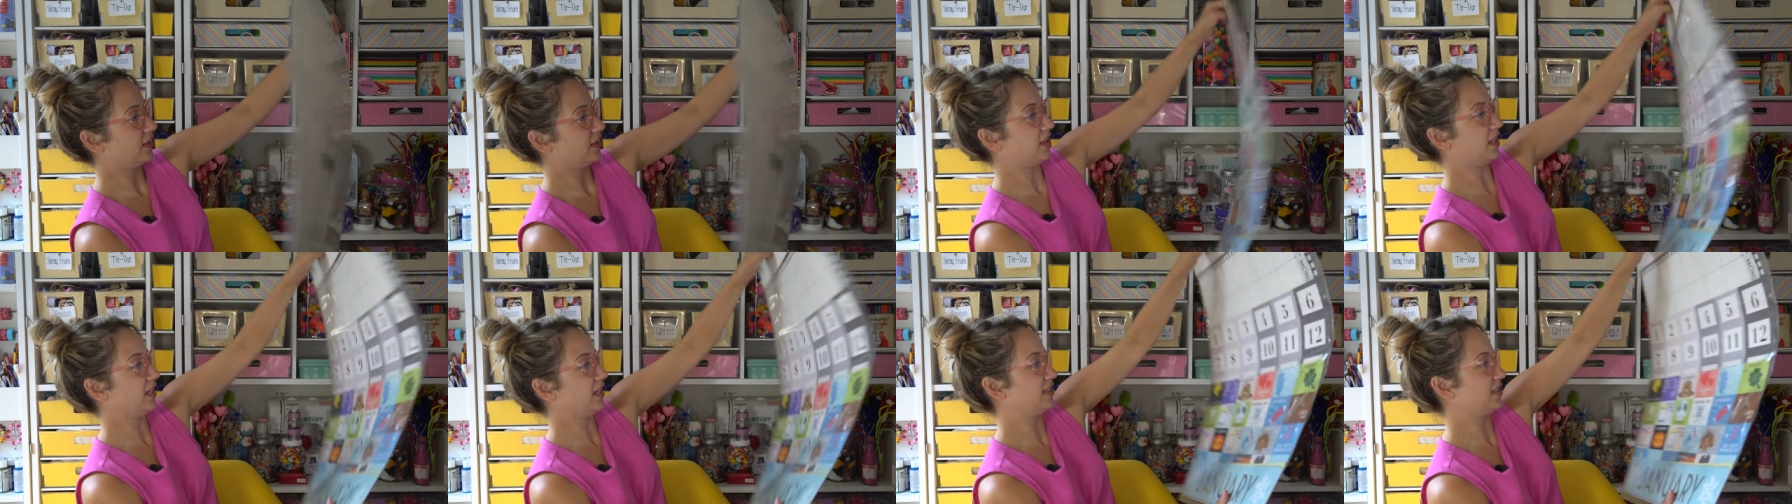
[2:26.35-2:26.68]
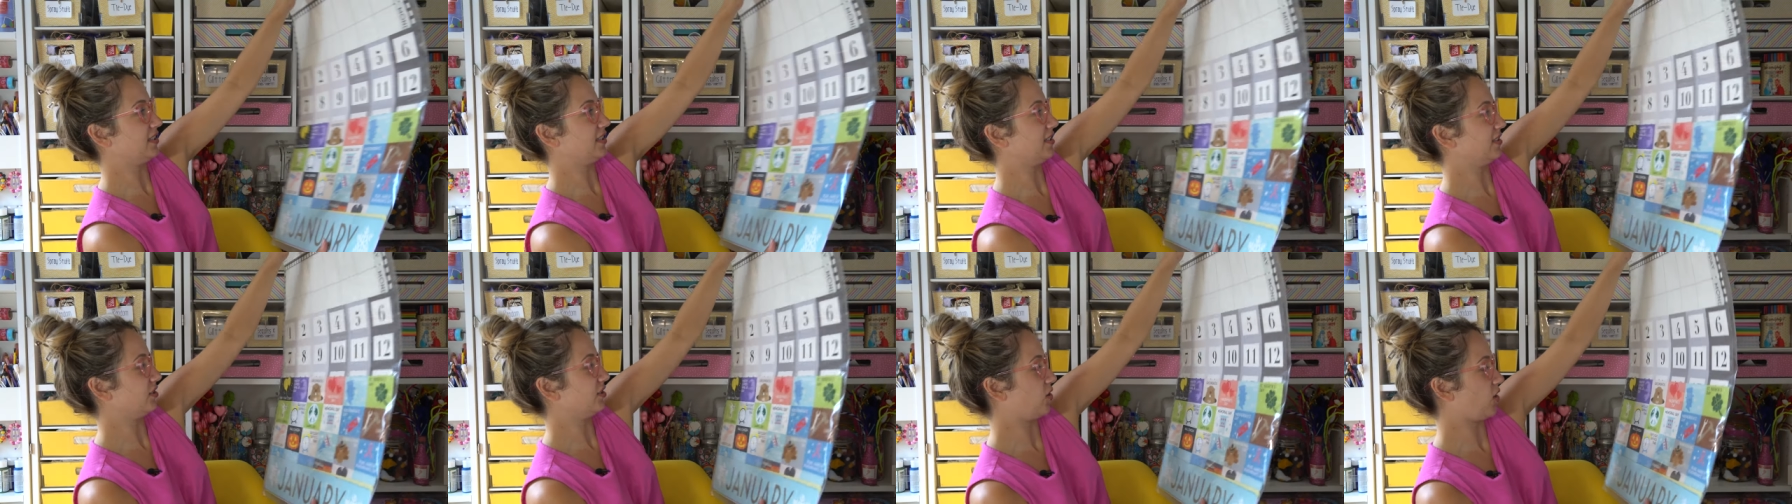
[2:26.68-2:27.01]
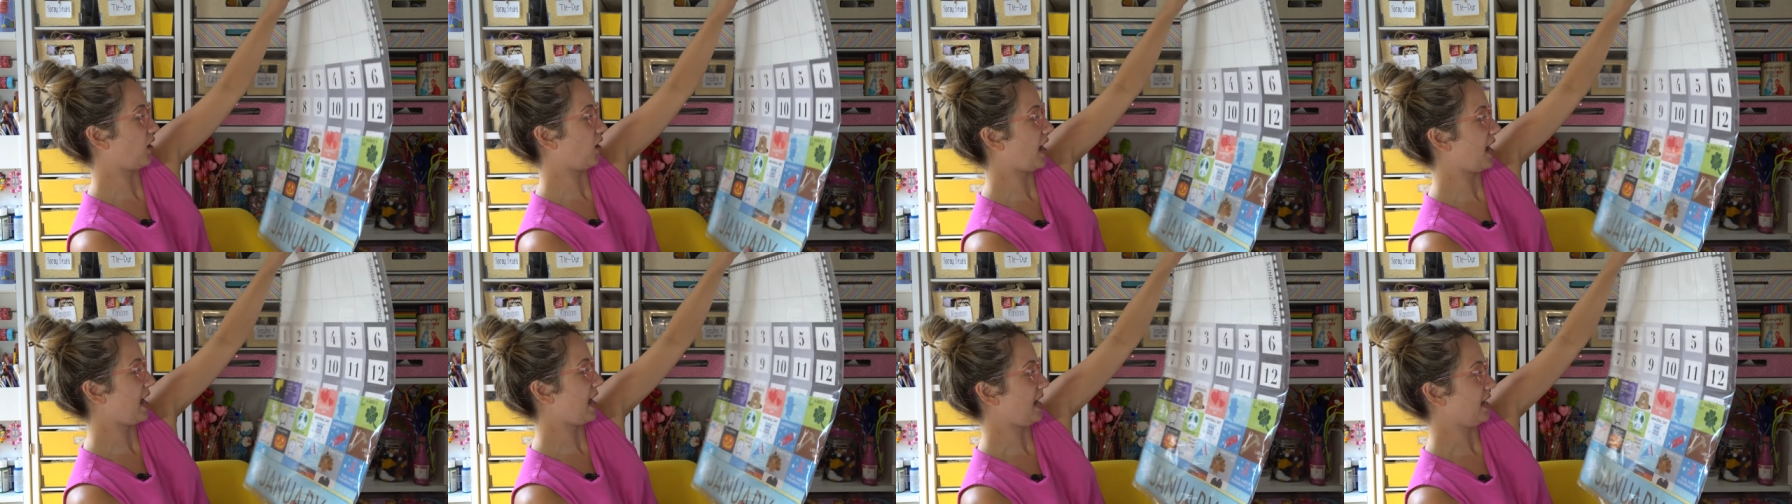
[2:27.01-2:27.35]
This is
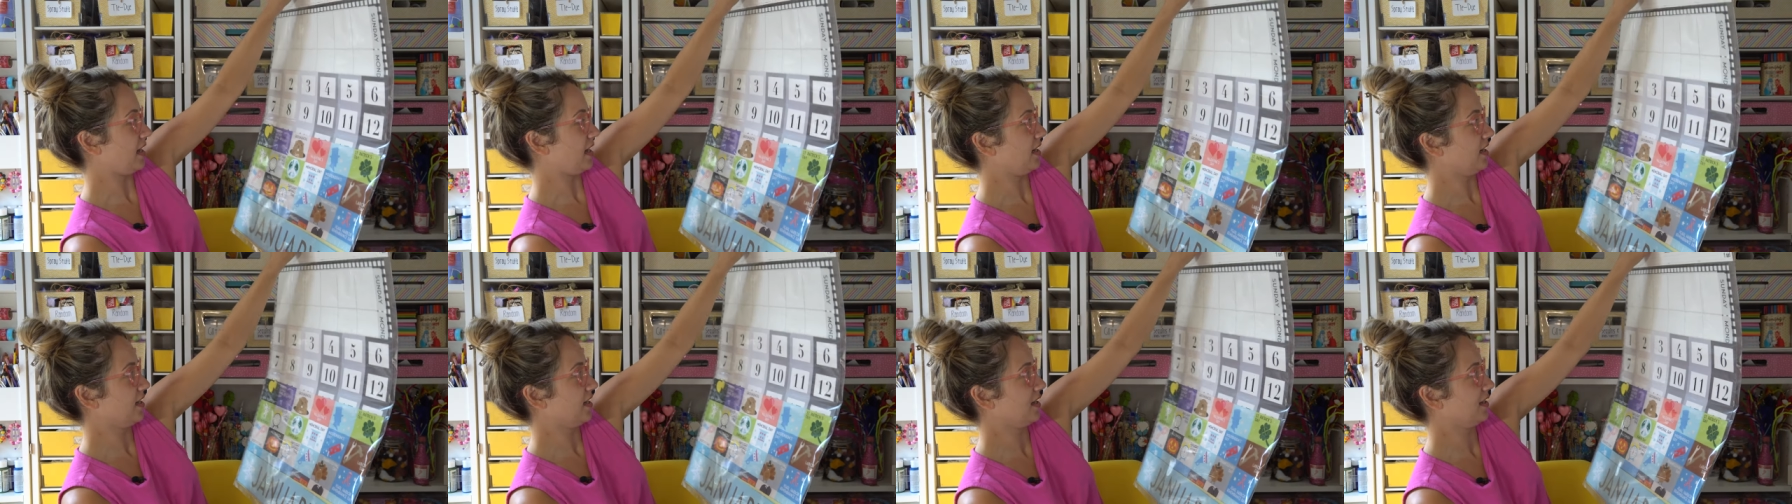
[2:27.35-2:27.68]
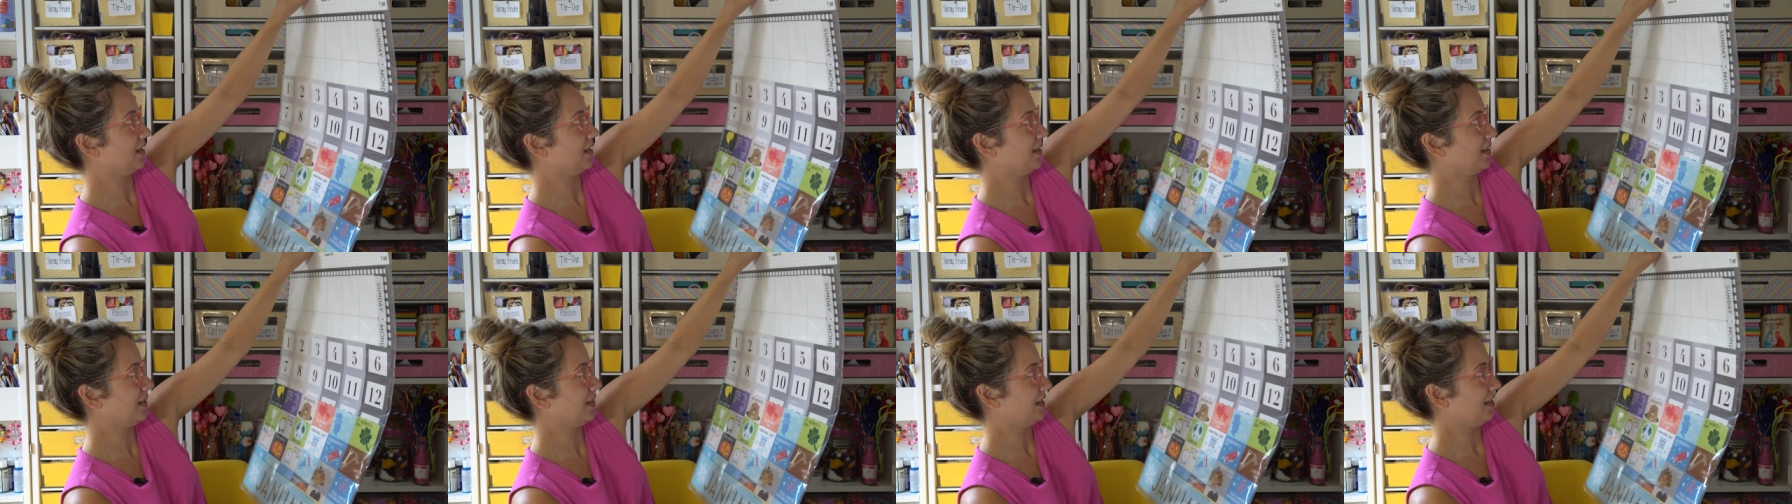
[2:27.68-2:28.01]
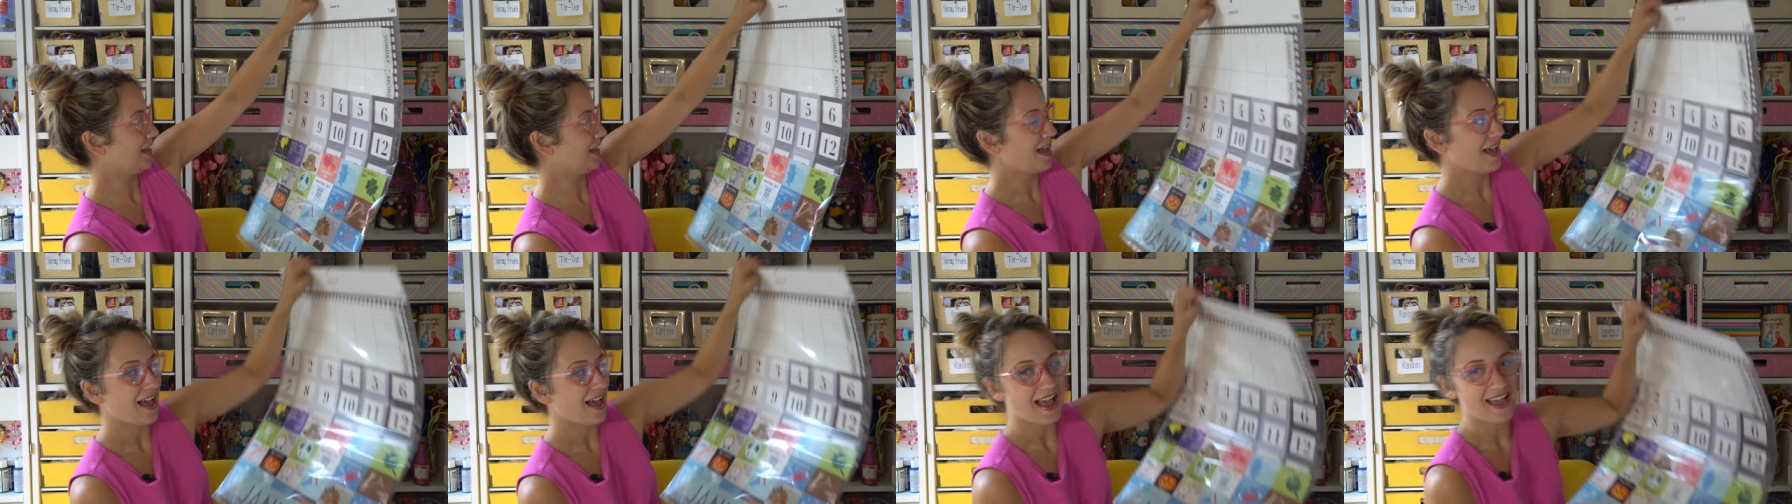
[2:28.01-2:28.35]
great.
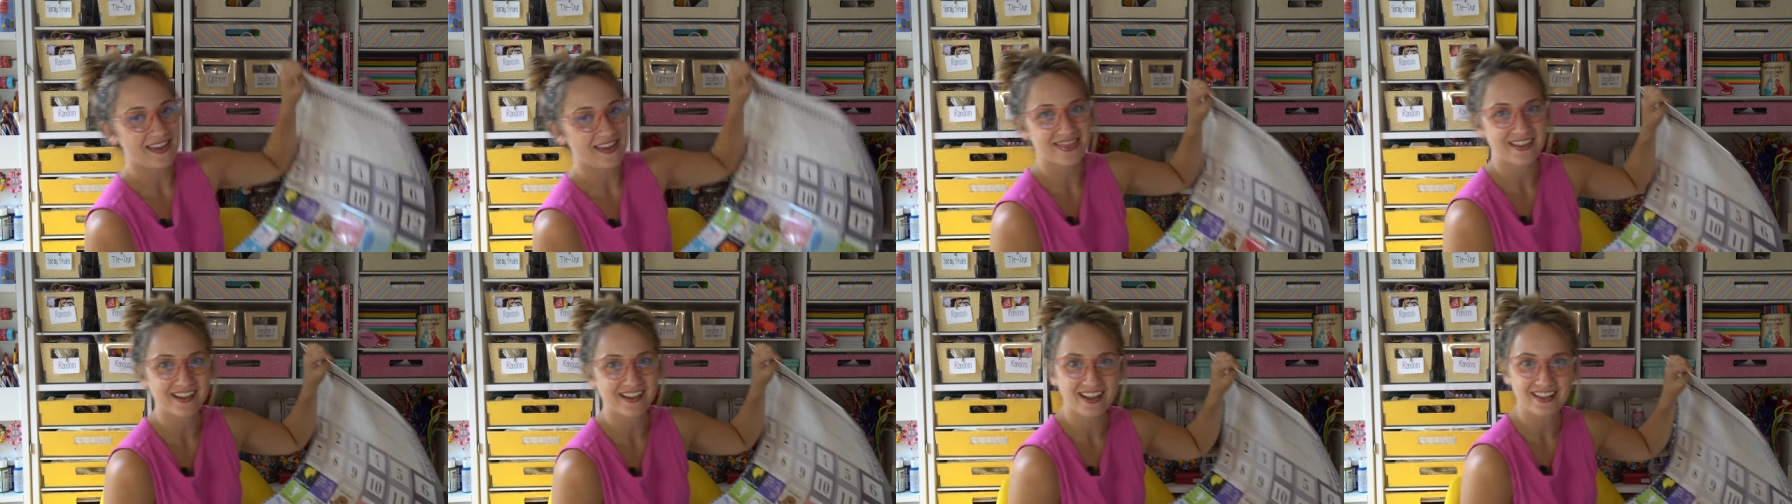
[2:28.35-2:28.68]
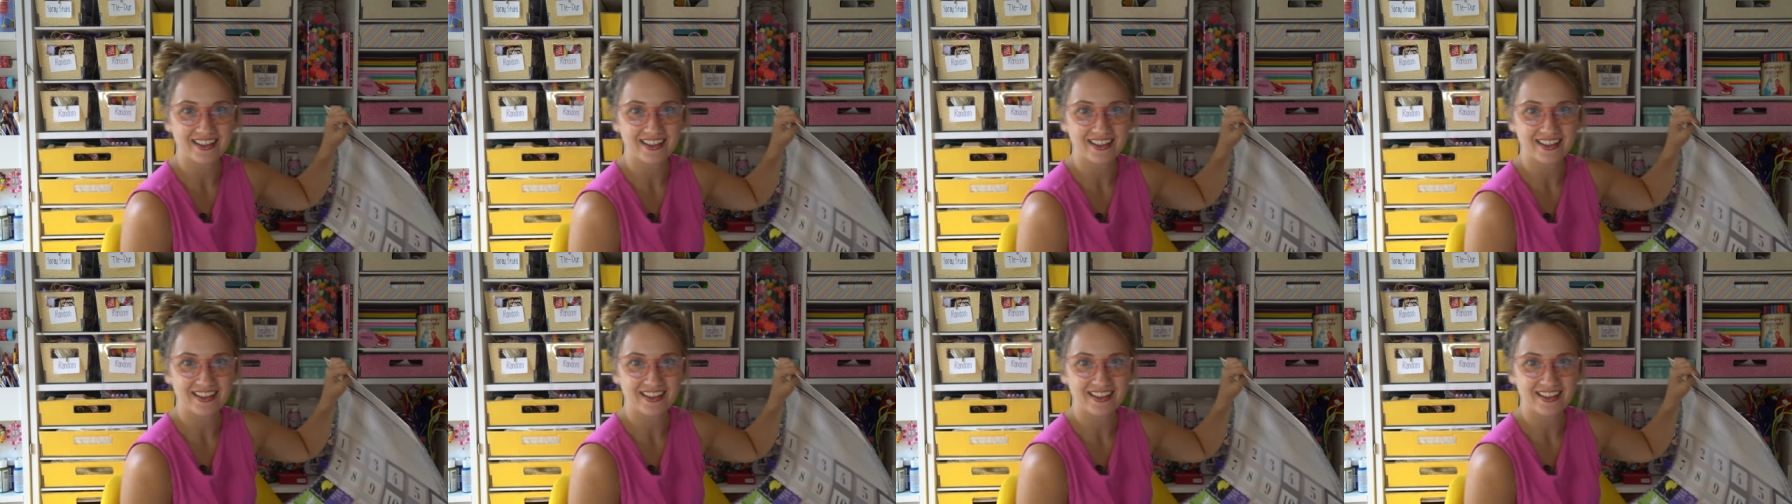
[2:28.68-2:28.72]
I think